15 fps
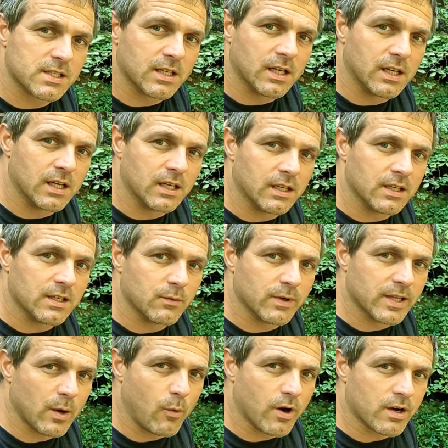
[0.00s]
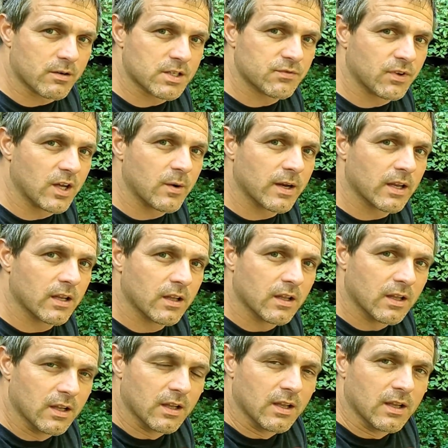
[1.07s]
where that water is flowing,
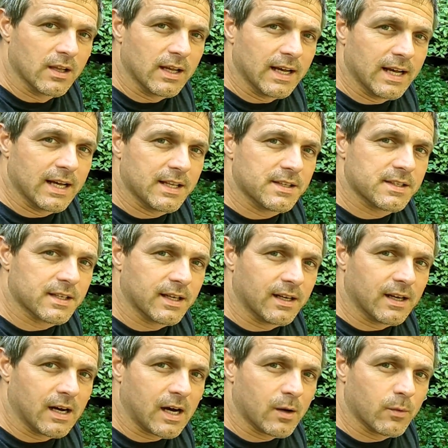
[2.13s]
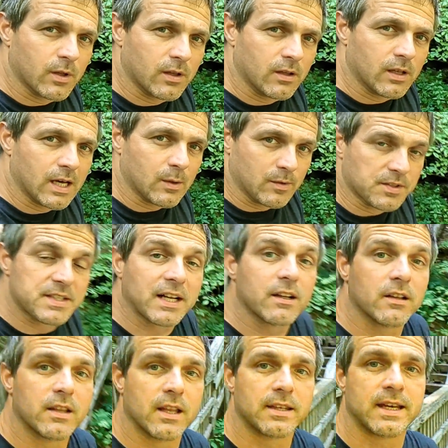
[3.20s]
and I will tell
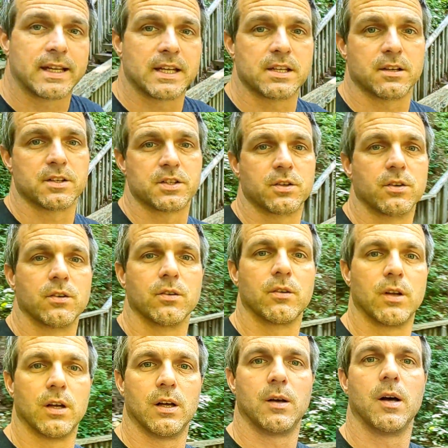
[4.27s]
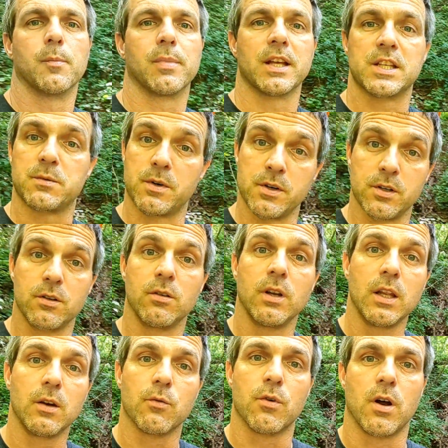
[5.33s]
you that that is also a place where
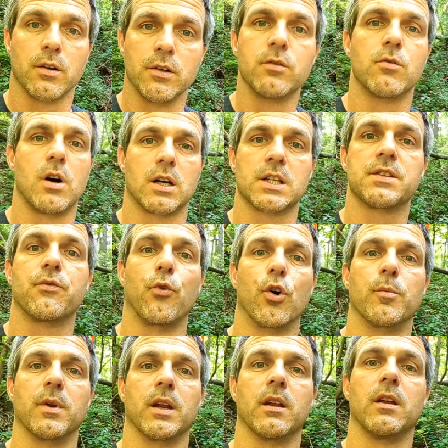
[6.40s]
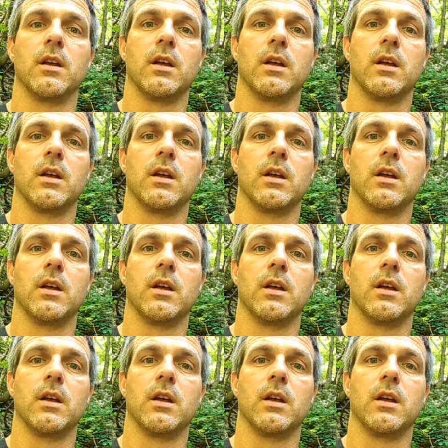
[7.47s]
new rock is forming,